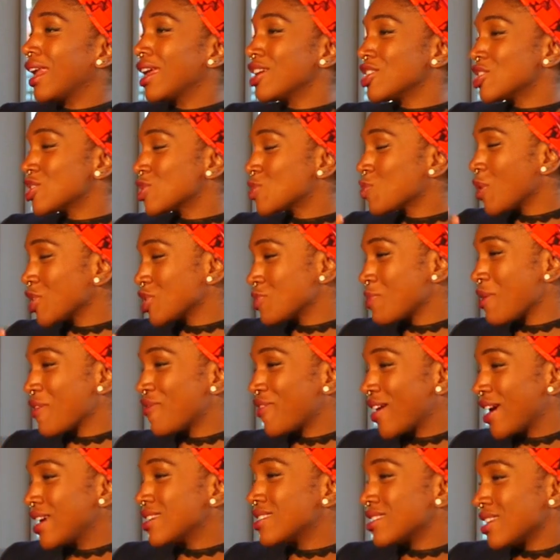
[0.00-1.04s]
let's just wash my
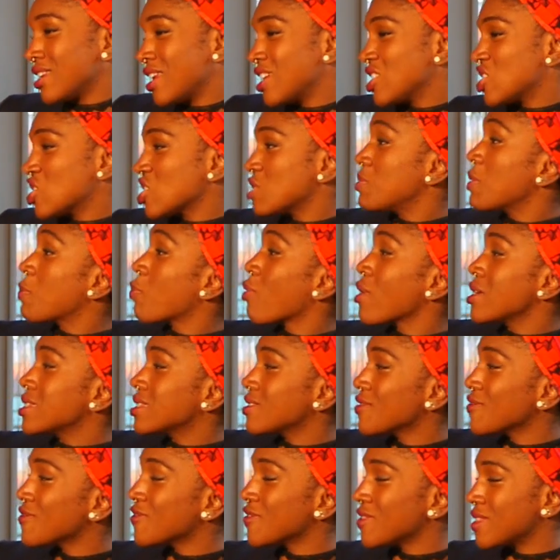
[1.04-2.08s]
face and let's just be
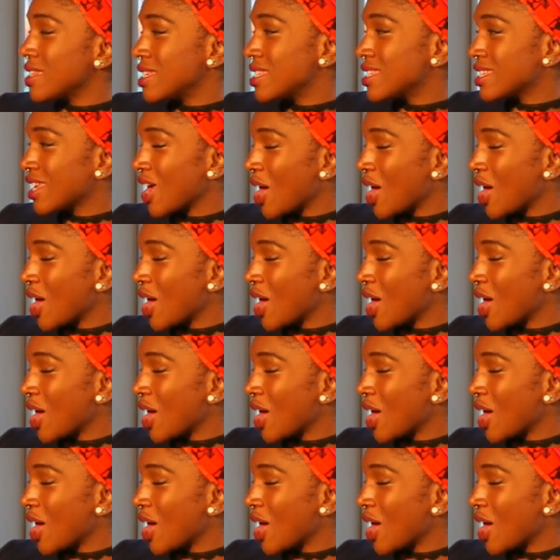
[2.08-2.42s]
present for these